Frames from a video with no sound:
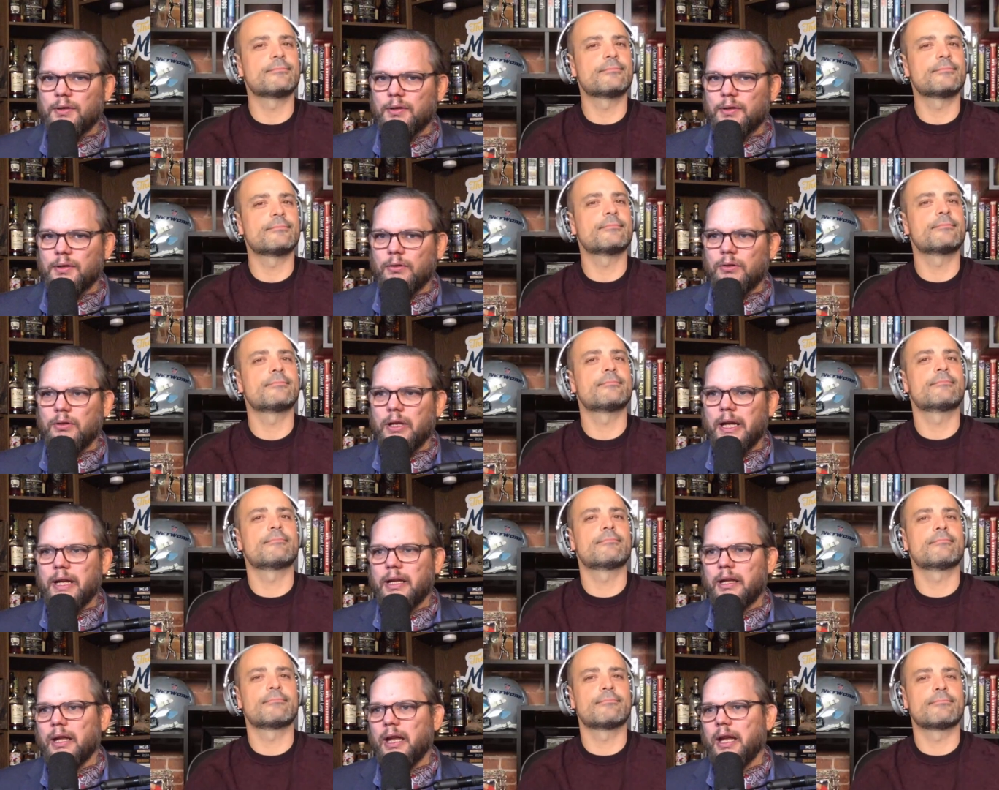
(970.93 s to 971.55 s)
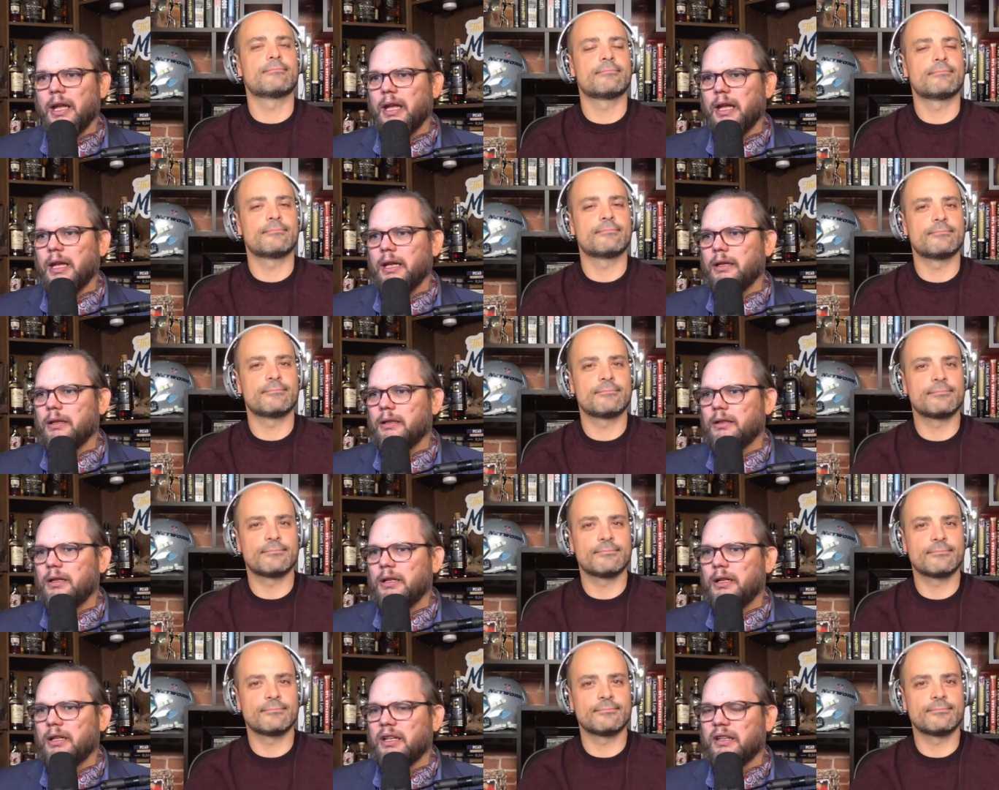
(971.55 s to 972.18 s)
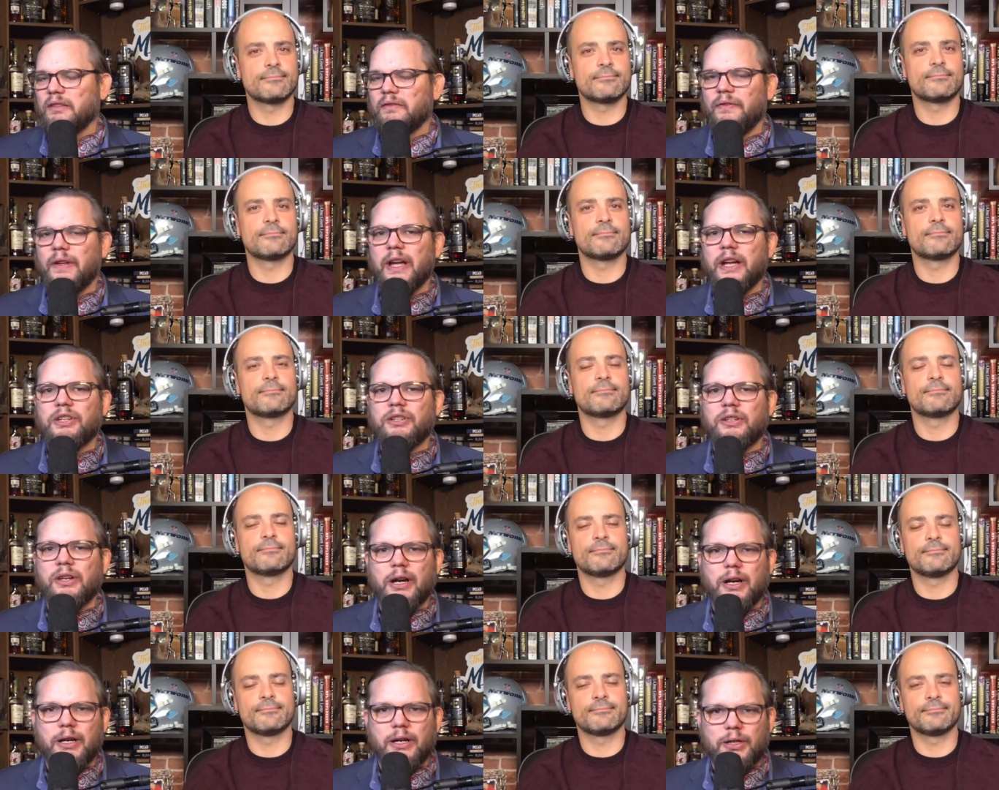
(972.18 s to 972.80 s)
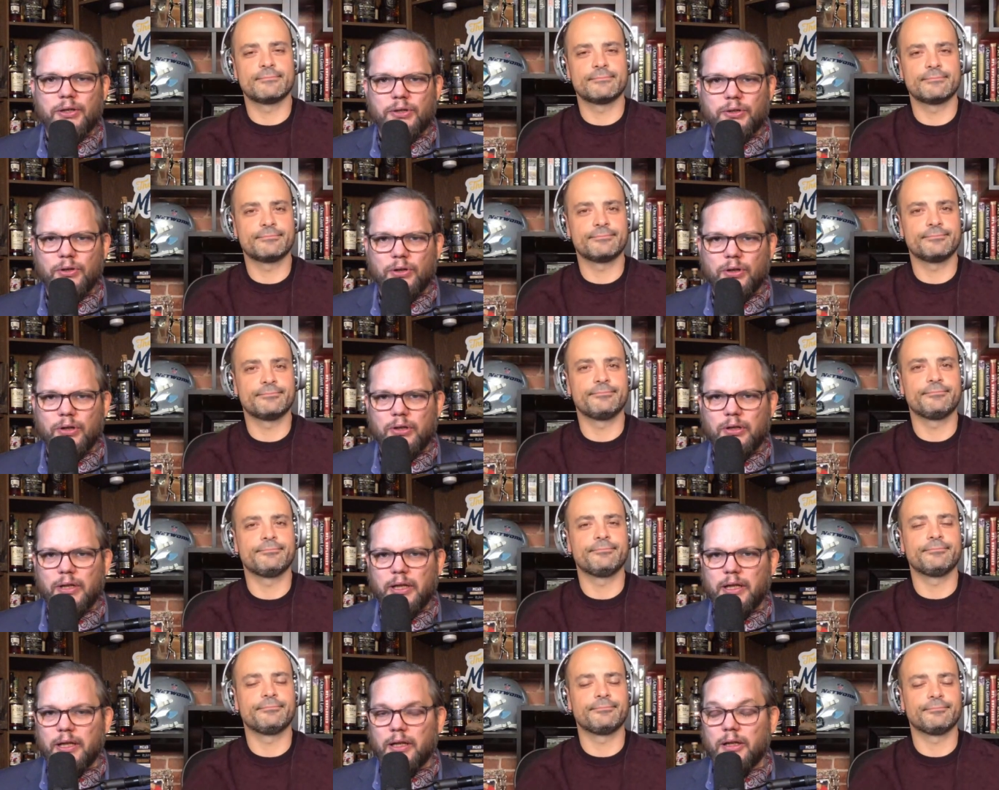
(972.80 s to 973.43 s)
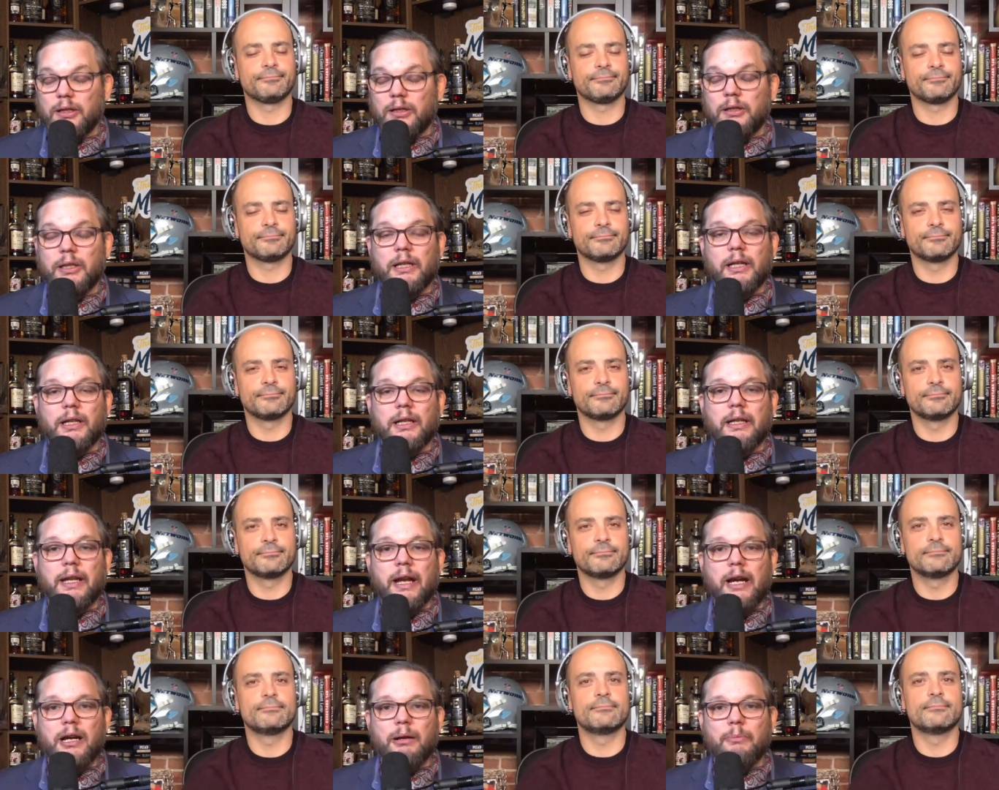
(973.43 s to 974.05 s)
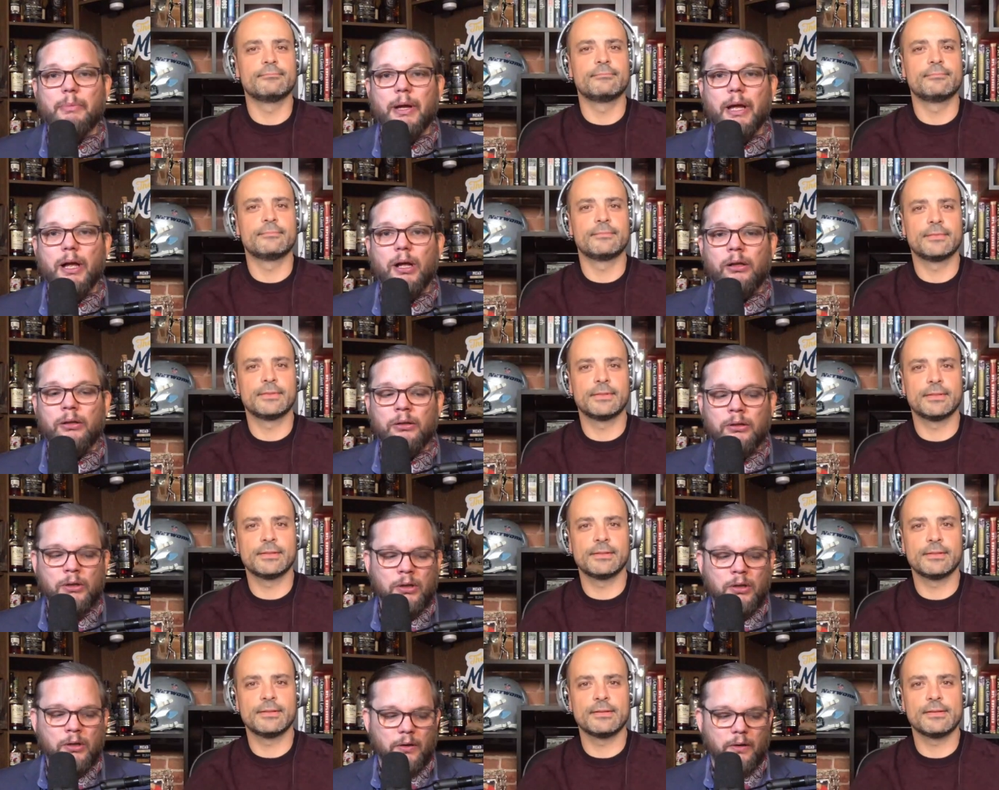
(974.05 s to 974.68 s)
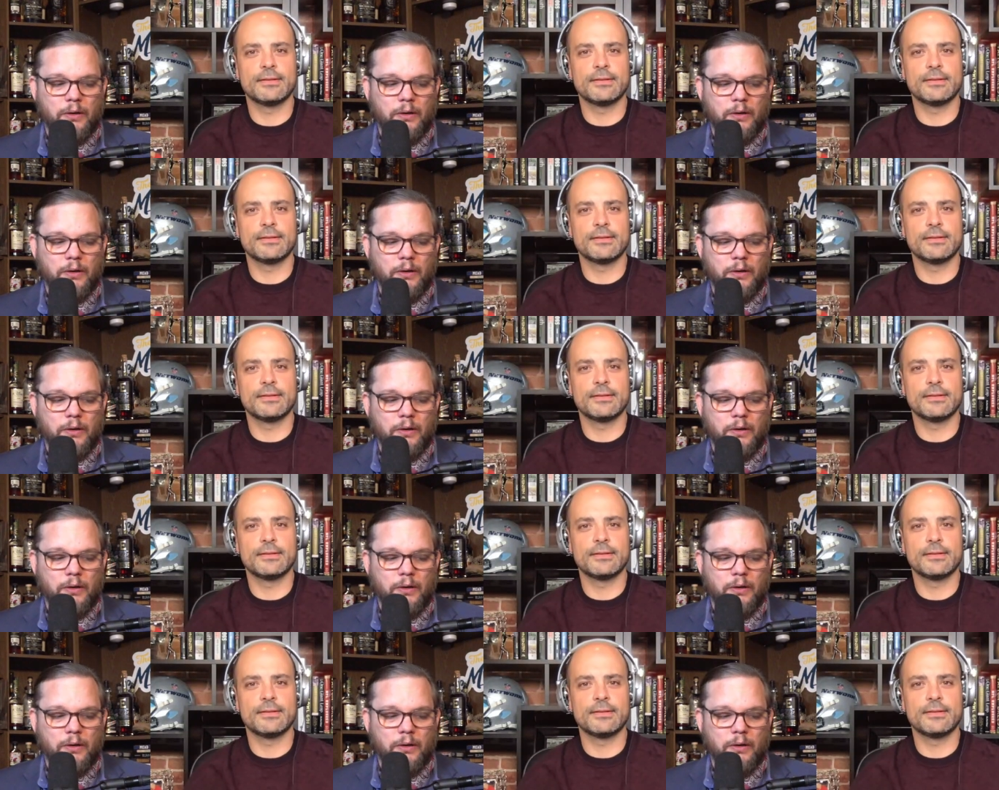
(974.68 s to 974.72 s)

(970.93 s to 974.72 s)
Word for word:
Speaker 1: So like a, a uh, confectionery sugar, like a like a caramel